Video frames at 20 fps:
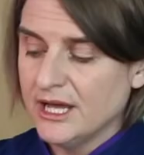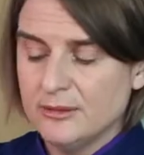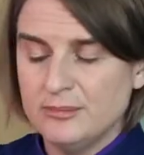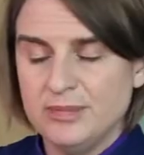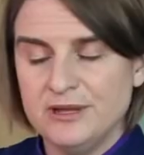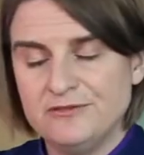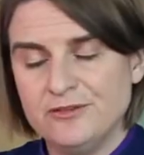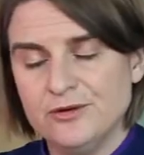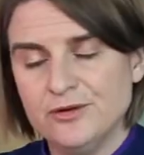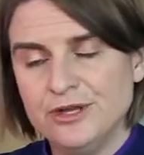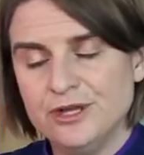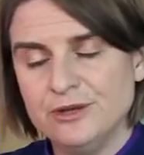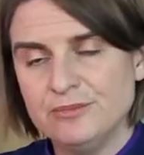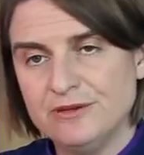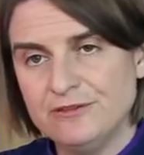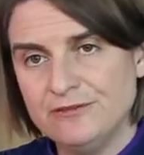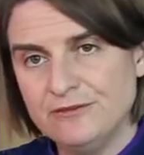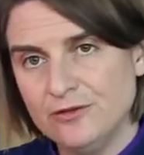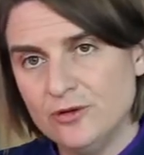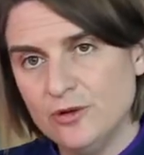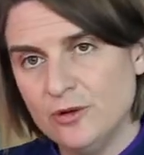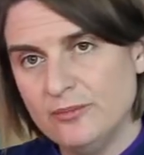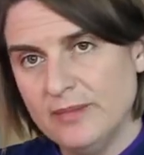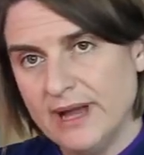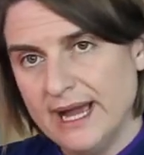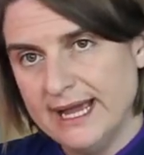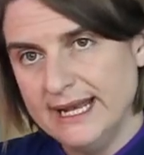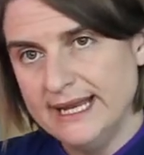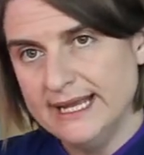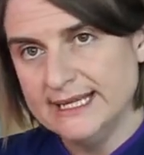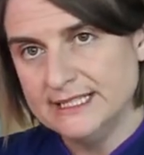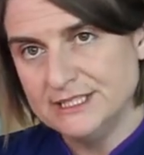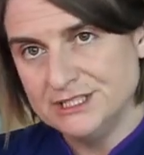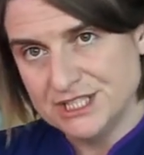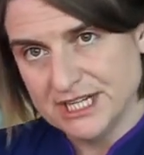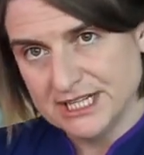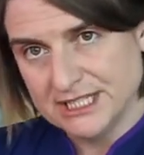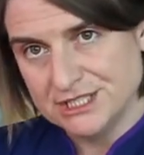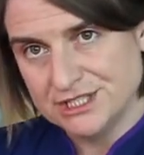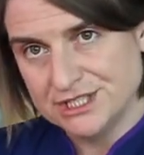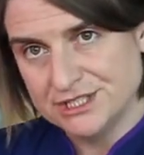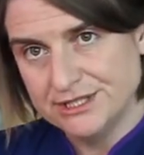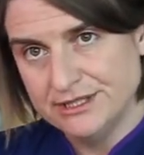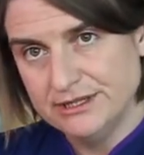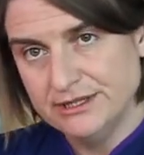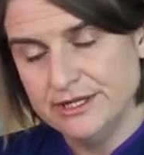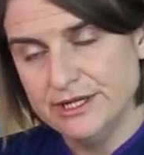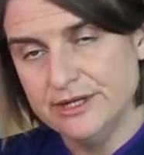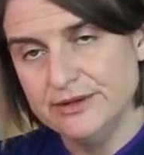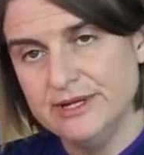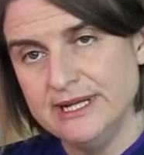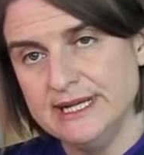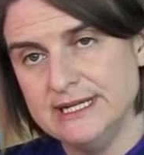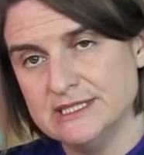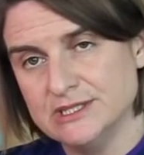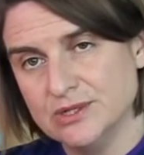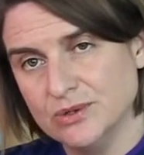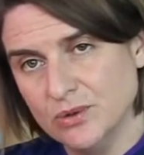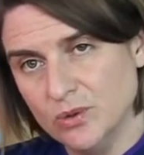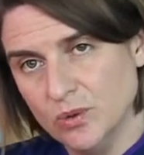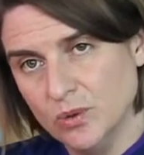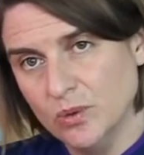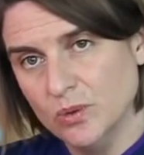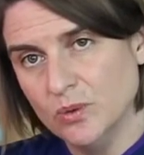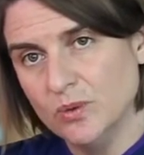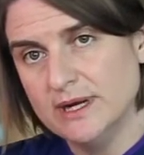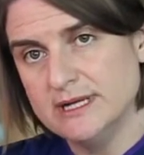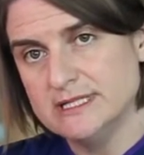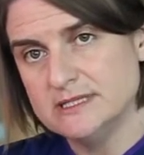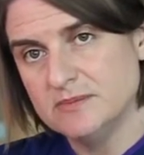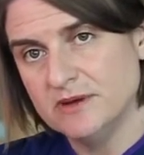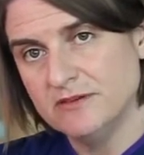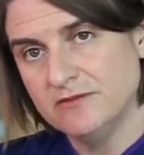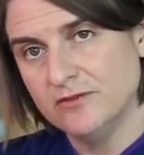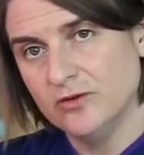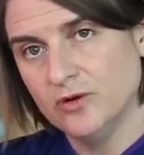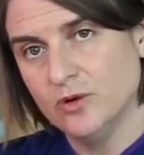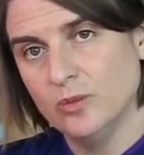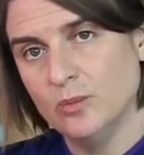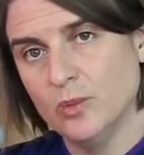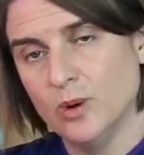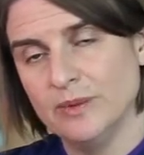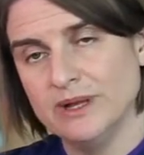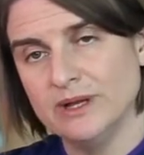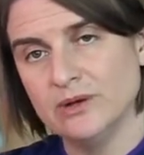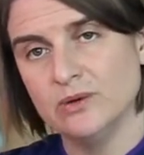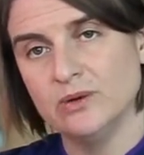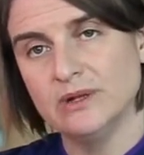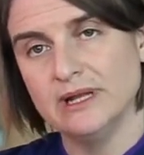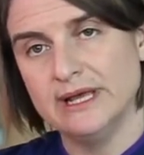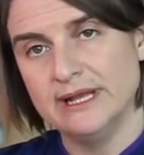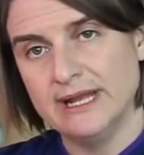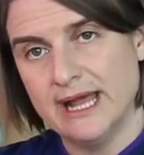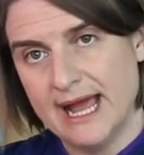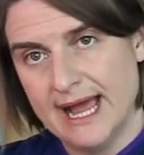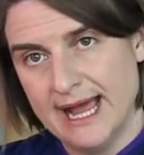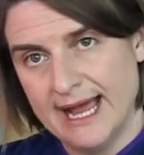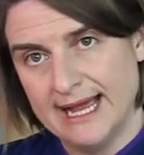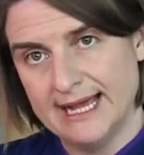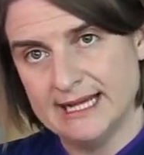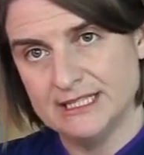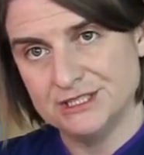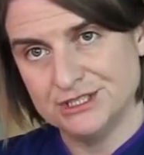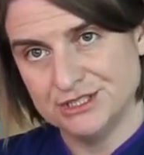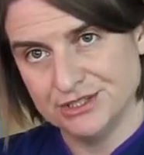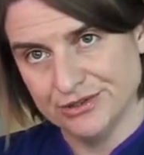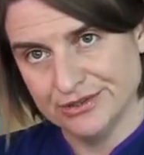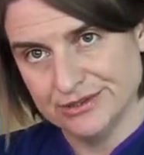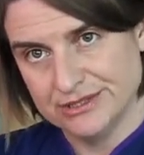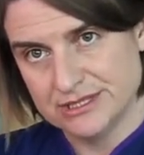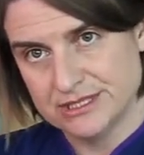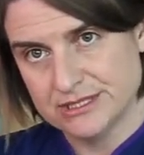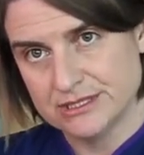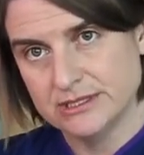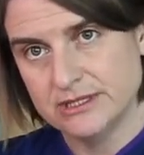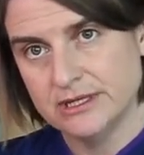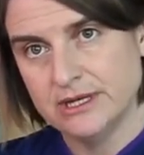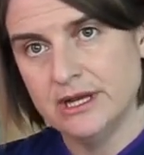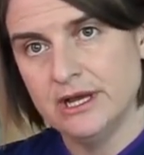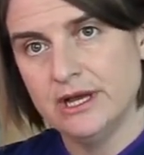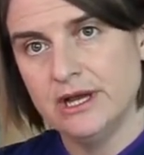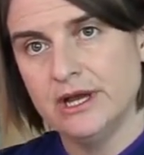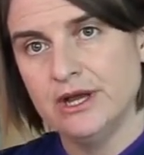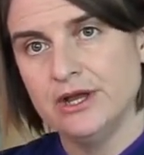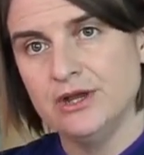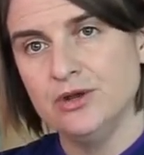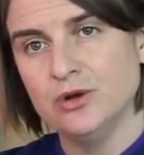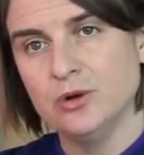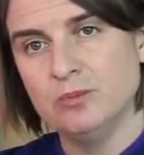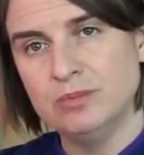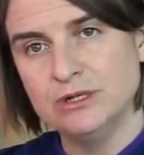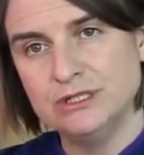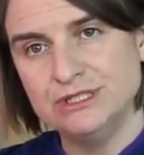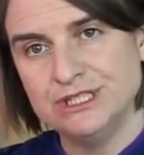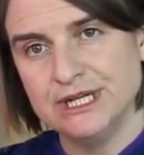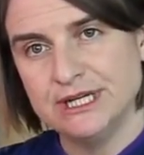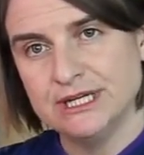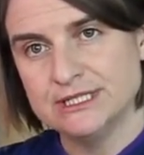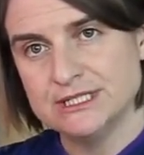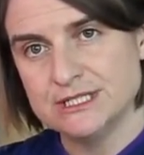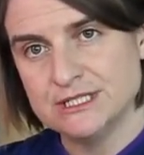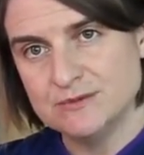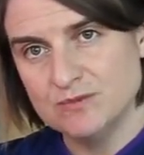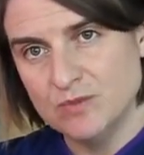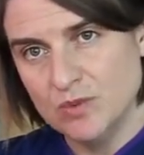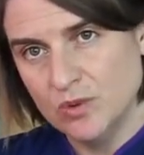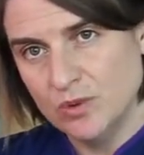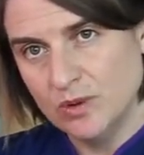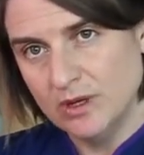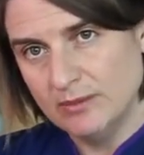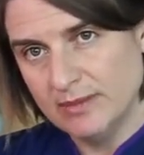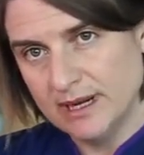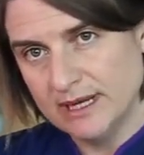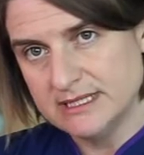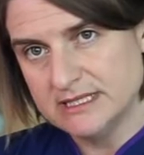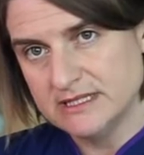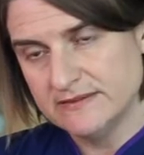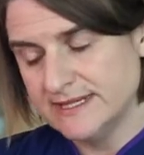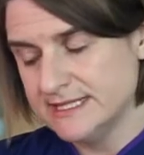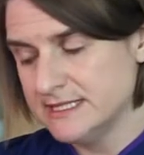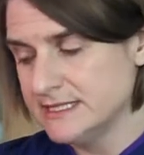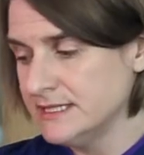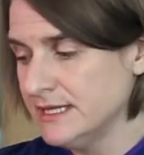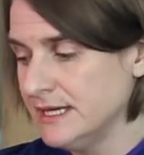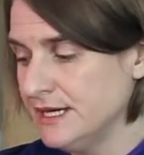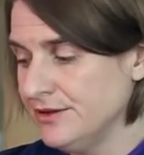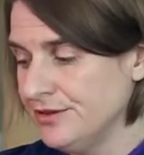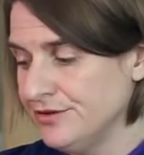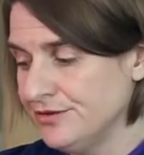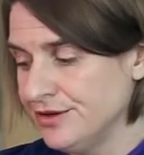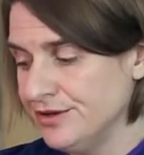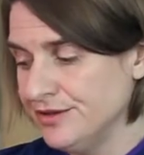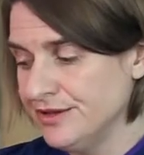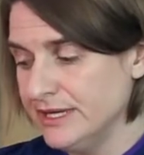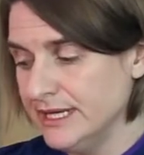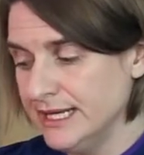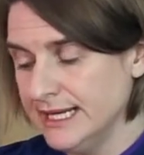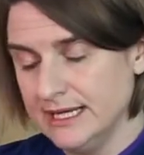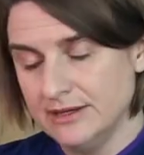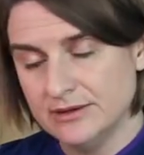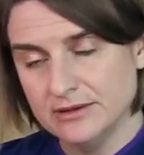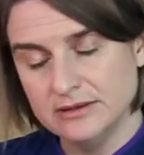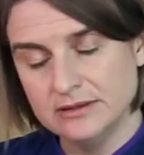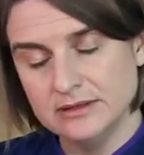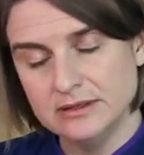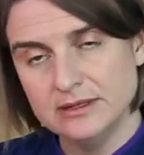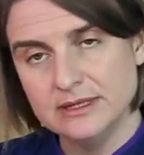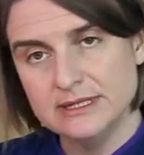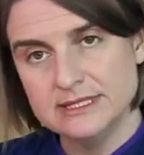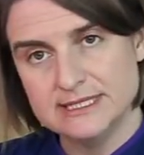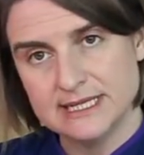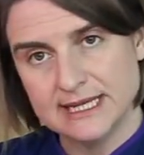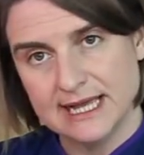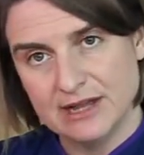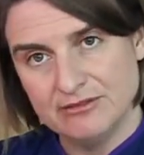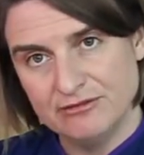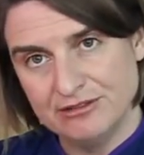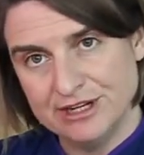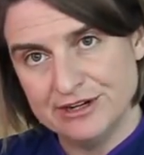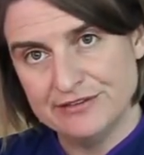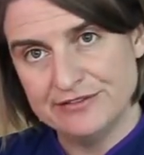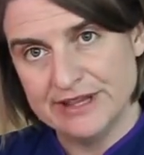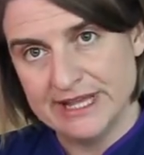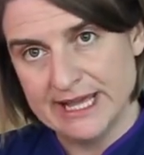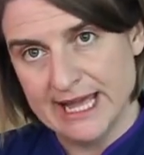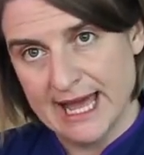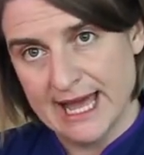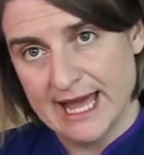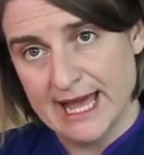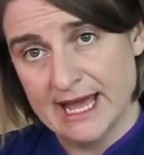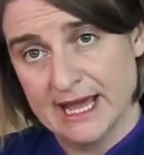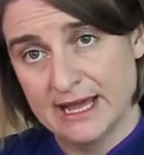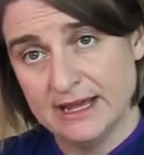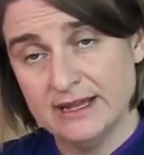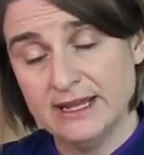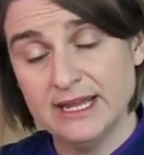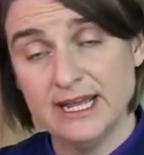Before you perform any injection, you need to always perform what we call an air shot. You're pushing a small amount of insulin through the needle to get rid of the air.